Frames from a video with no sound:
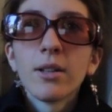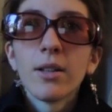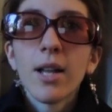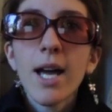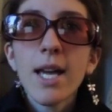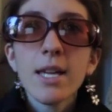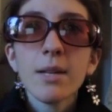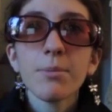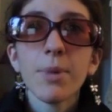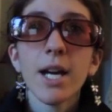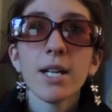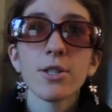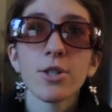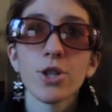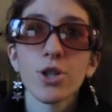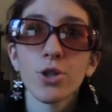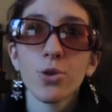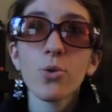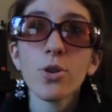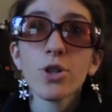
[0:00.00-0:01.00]
Lying by
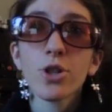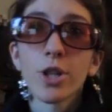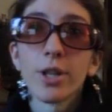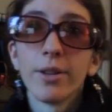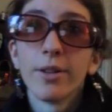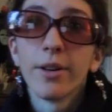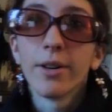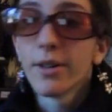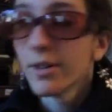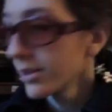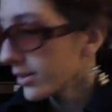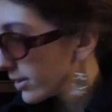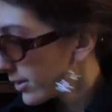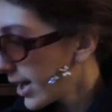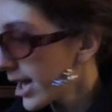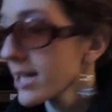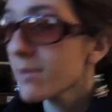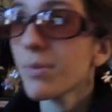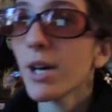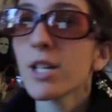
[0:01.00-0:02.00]
distortion
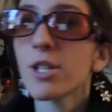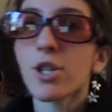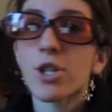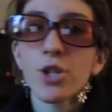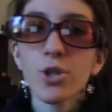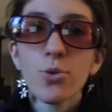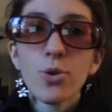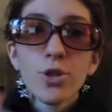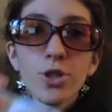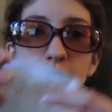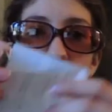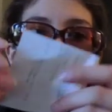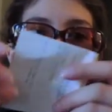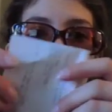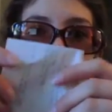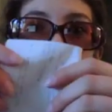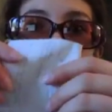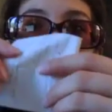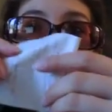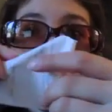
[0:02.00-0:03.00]

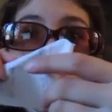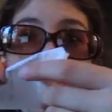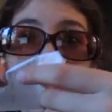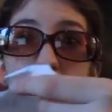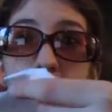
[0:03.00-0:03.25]
of the crucial